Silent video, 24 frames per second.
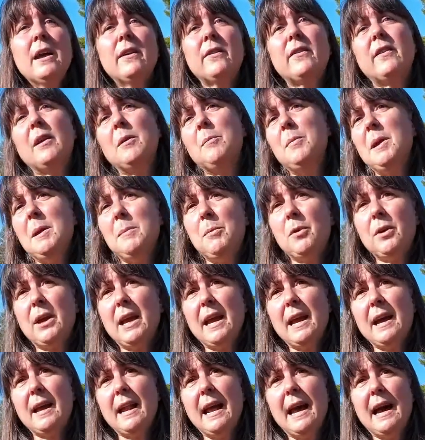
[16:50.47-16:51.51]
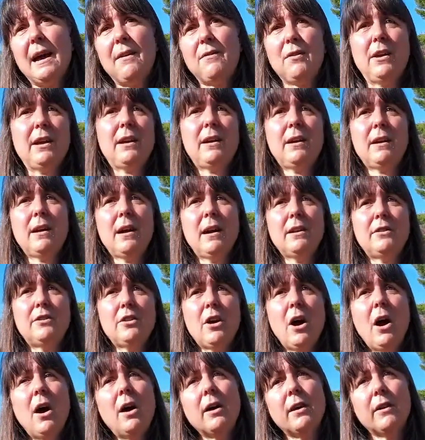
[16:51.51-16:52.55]
Some people can't have like a
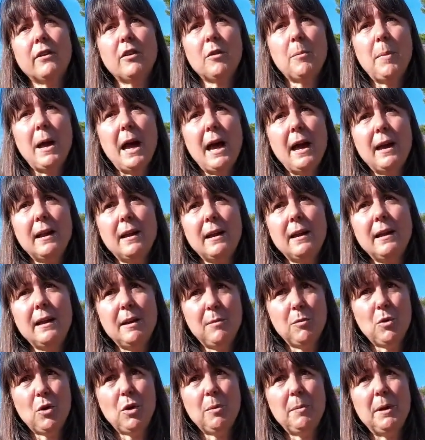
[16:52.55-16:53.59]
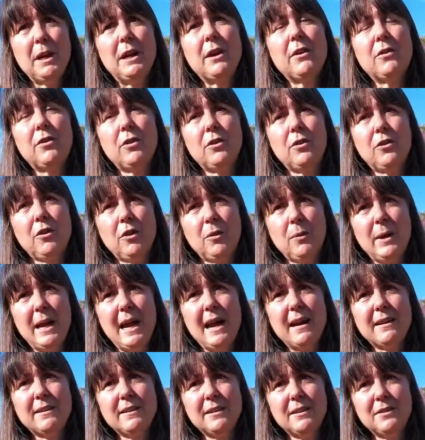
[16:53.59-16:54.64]
dog as a pet anymore because they're so
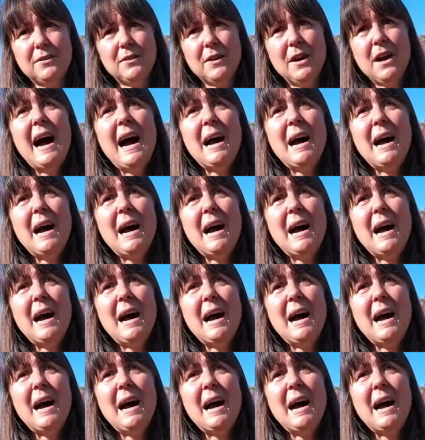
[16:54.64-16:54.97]
reactive.